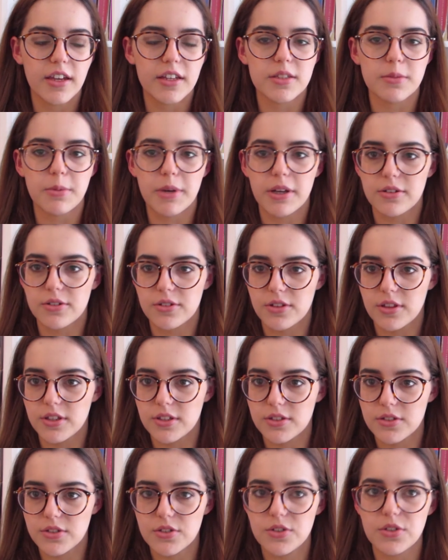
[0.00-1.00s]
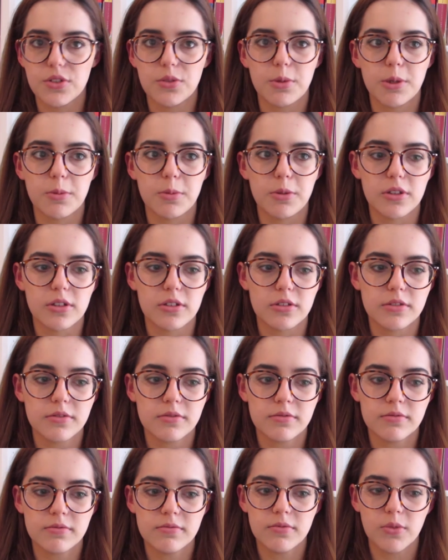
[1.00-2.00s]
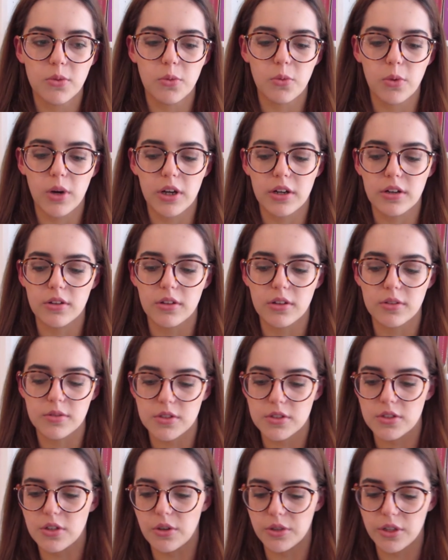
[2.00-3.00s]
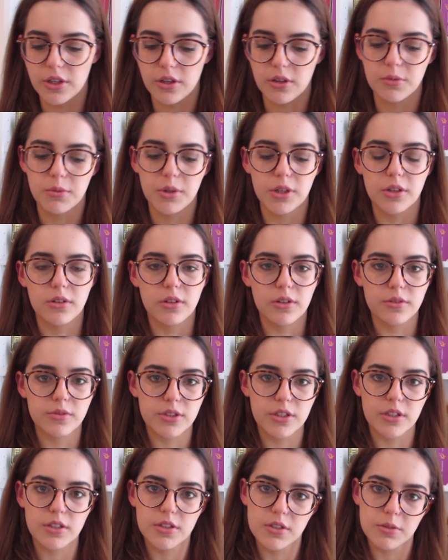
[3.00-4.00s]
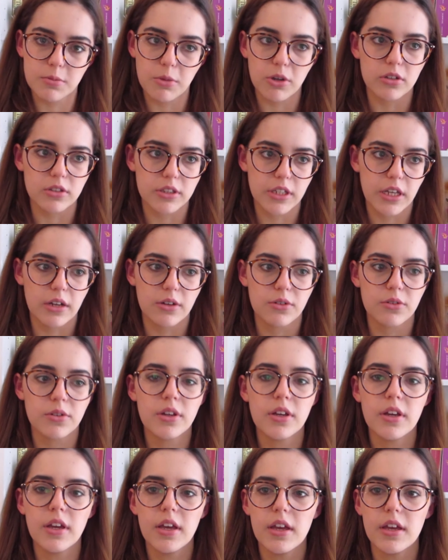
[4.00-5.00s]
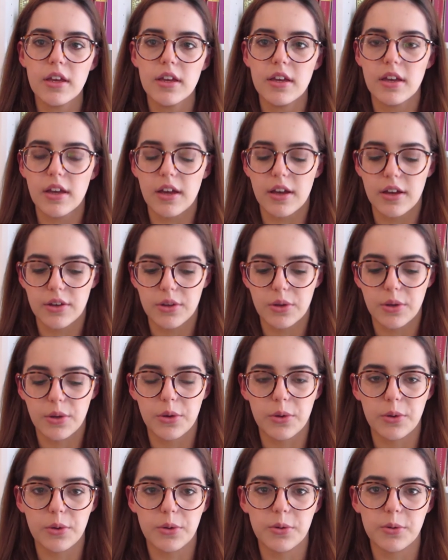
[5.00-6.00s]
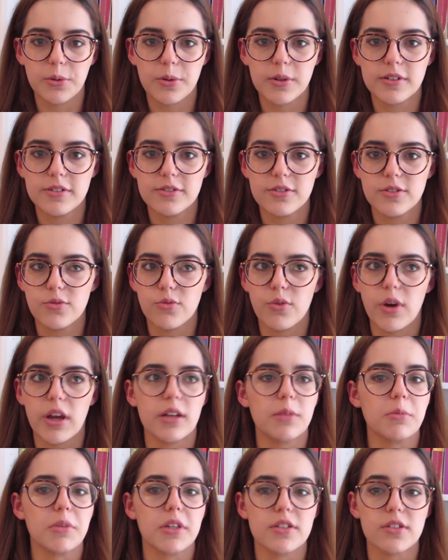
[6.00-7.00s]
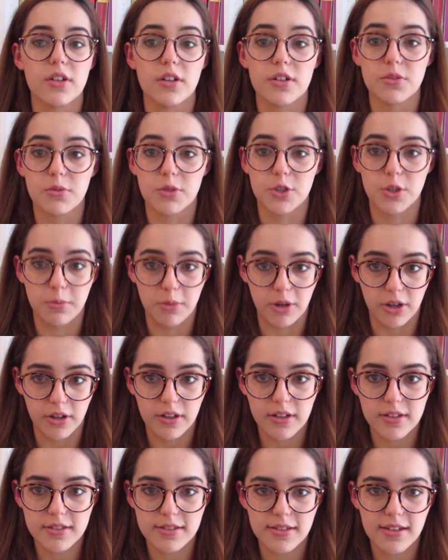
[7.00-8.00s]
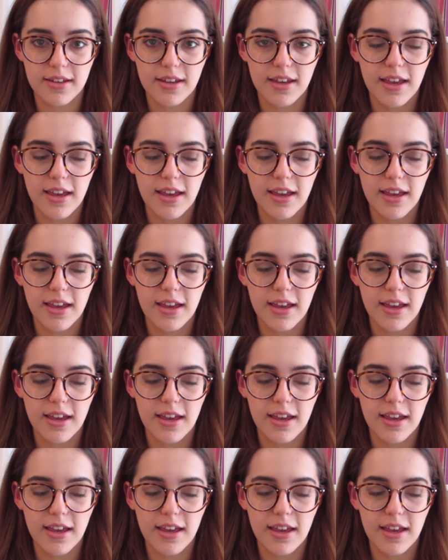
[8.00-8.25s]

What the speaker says: about these two people, one who lives in Tokyo and one who lives in a small town, who randomly start switching bodies,